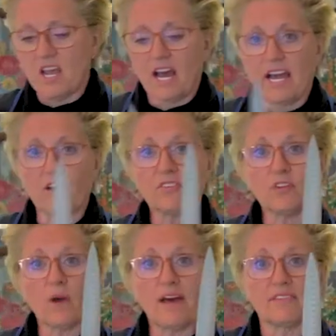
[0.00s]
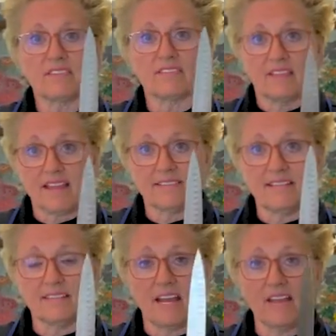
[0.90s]
I also have a
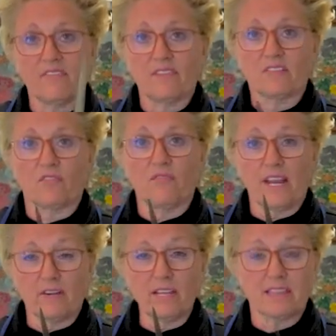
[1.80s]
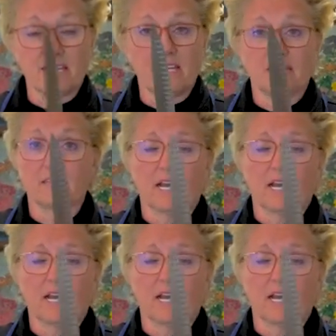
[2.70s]
slicing knife that's very thin.